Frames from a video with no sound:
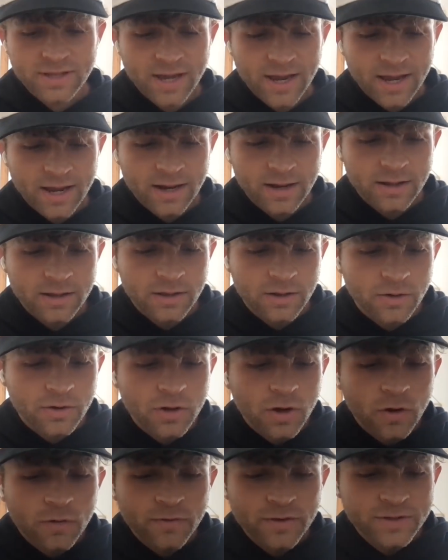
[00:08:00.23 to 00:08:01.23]
that you know
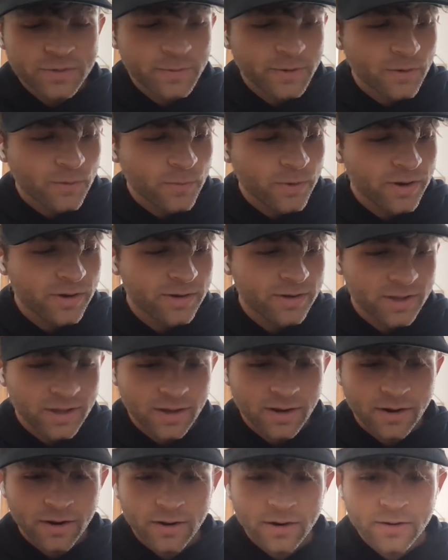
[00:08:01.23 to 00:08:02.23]
COVID's been a weird
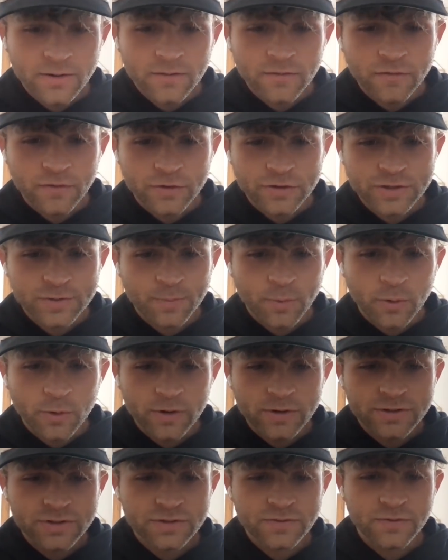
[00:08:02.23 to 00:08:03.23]
year for
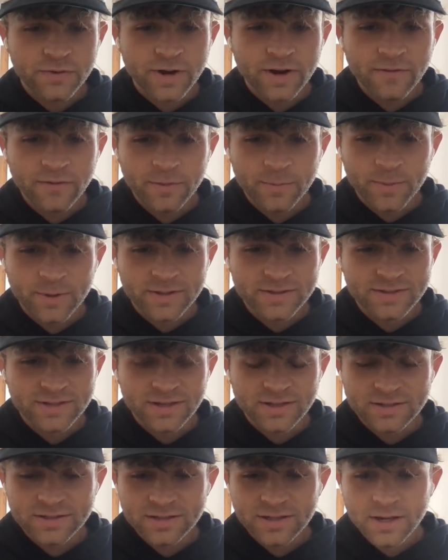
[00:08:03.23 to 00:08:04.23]
sports, for every
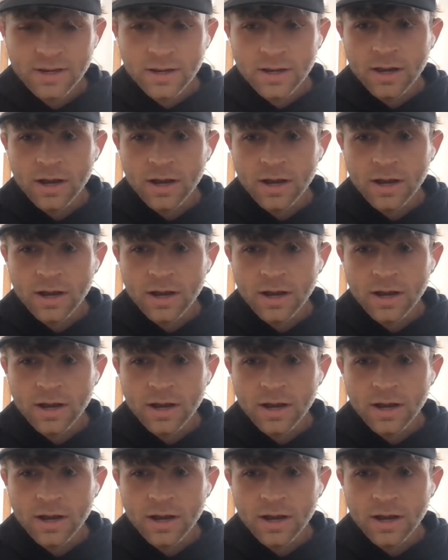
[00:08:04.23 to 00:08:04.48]
business.